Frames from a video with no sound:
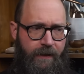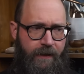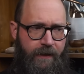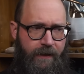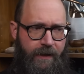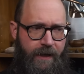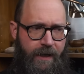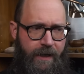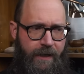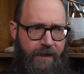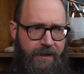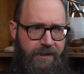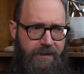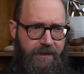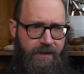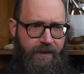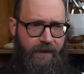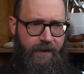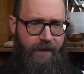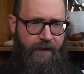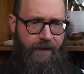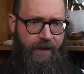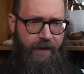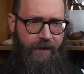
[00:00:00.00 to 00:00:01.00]
It has
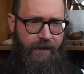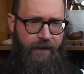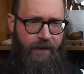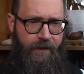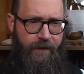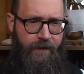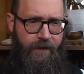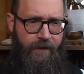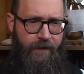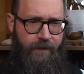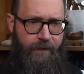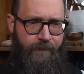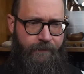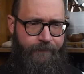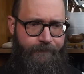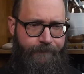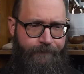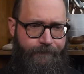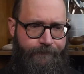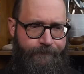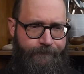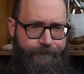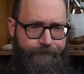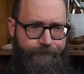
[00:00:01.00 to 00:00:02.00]
a
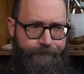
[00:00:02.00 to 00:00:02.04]
um,